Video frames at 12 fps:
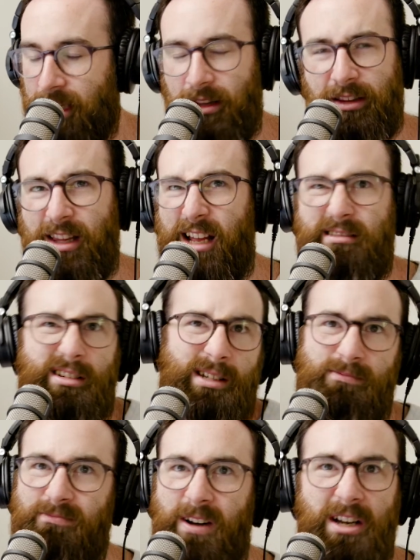Other than that,
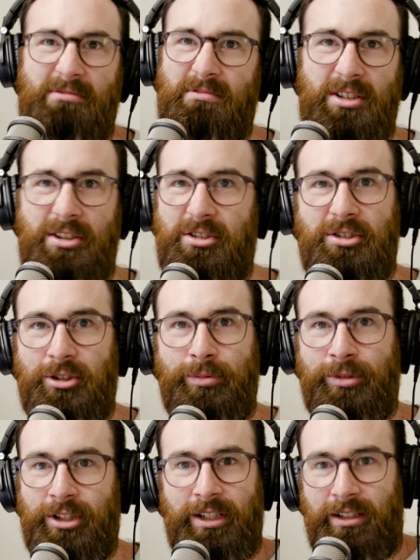just fucking YouTube
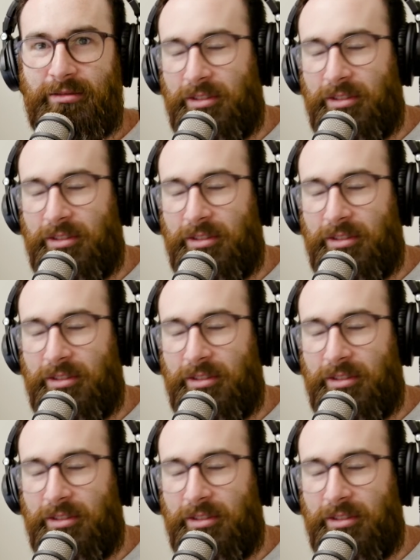shit.